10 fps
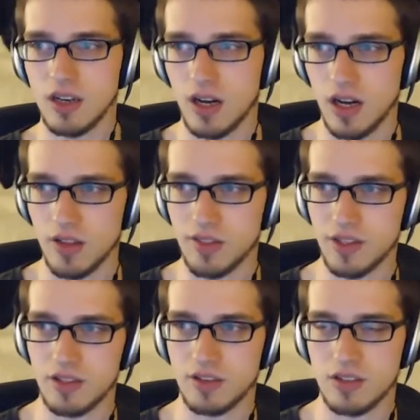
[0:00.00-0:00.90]

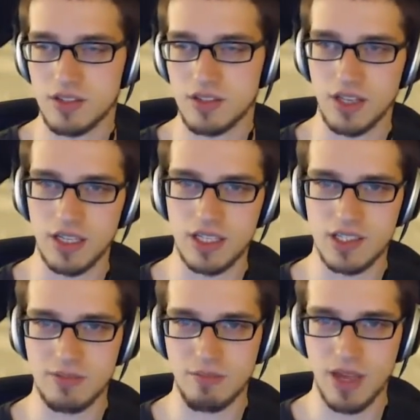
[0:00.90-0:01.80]
The site
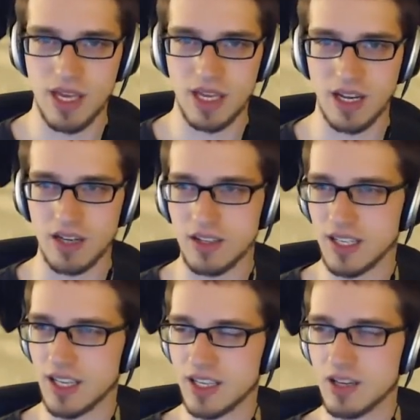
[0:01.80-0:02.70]
is made, I
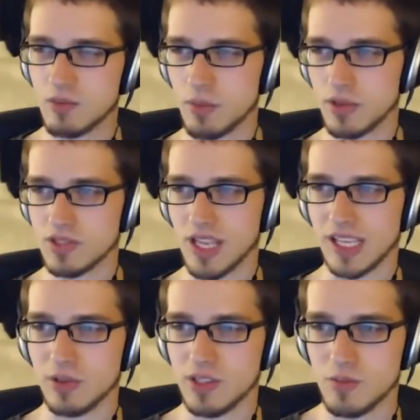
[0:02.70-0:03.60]
can't remember
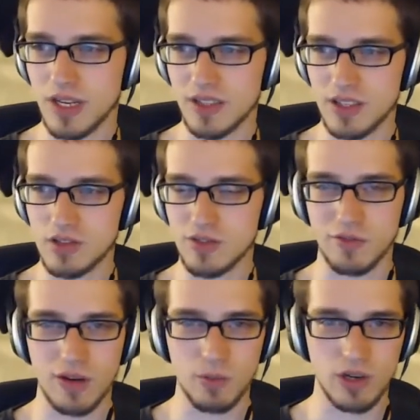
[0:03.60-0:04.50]
exactly what it's made in. They use a
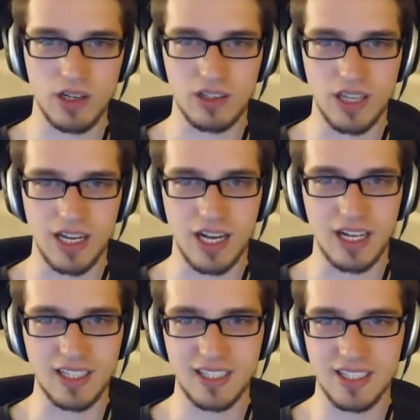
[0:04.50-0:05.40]
framework called
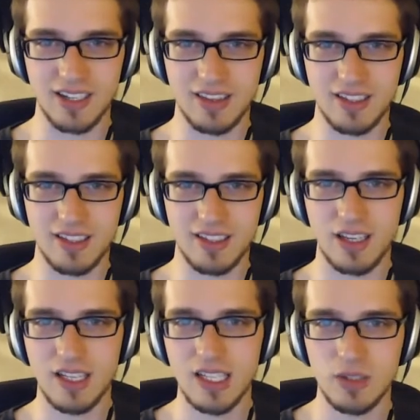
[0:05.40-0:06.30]
Ionic, I
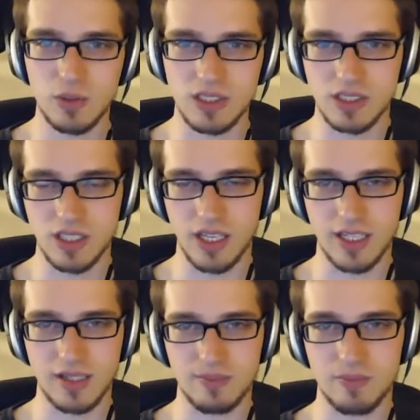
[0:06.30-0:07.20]
think, which is
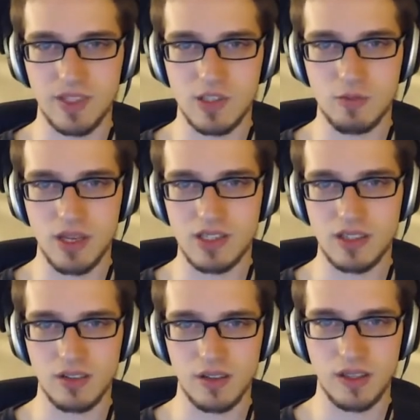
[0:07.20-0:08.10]
like, it's
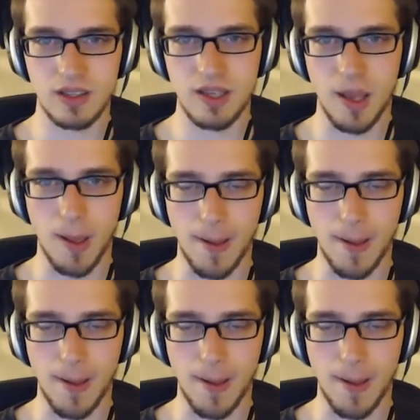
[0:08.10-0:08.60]
basically,